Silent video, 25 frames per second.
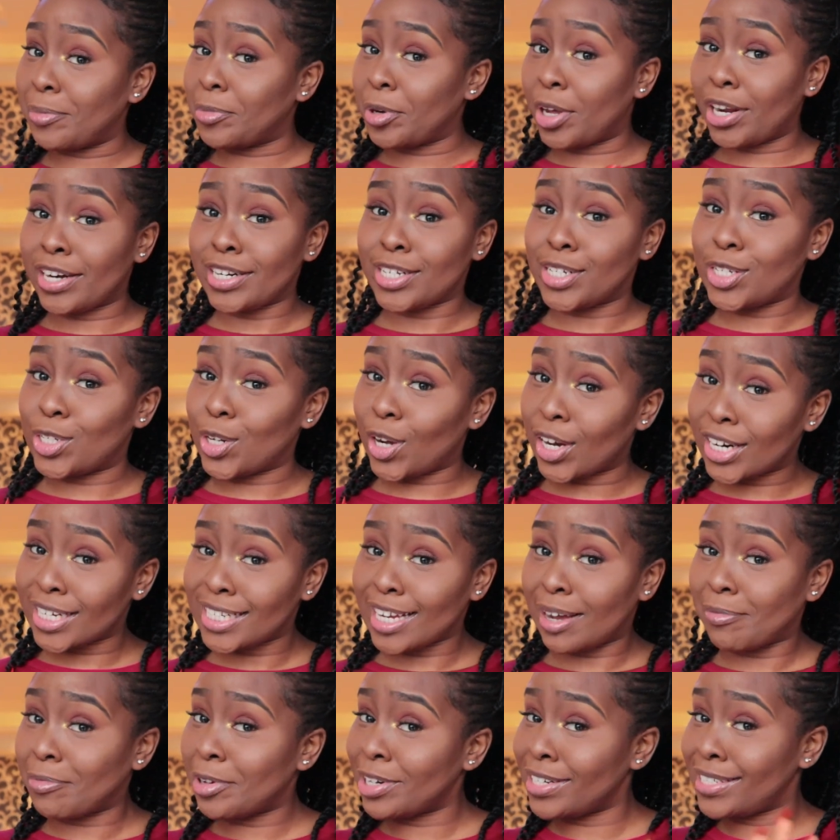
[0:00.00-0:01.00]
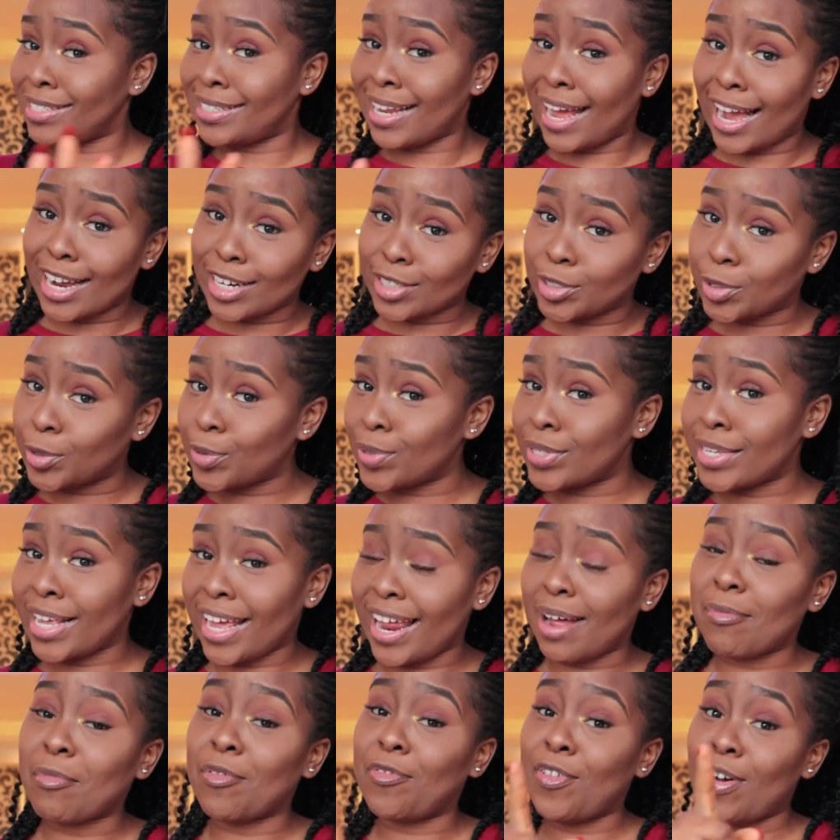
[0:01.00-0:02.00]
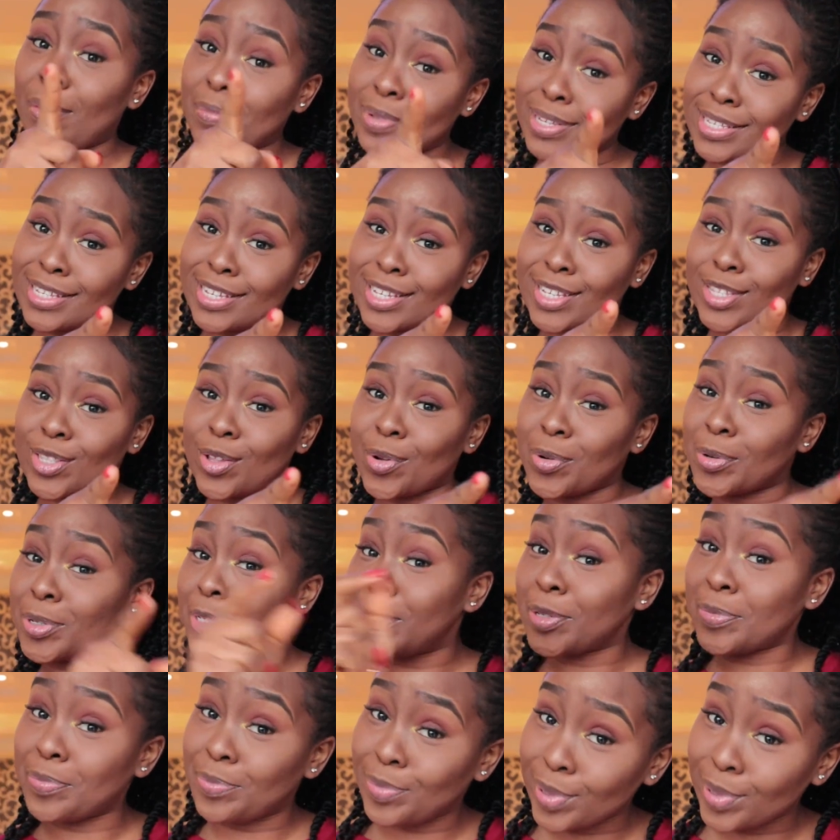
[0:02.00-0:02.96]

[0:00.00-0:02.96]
I'm not a doctor, I'm not diagnosing it. I'm a pharmacist though, to